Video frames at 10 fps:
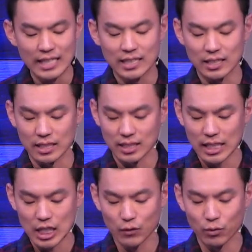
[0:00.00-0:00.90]
and
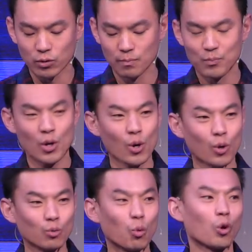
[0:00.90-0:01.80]
successful
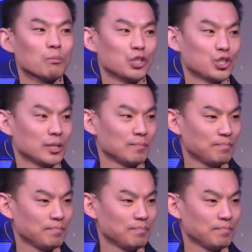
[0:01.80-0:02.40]
war machine.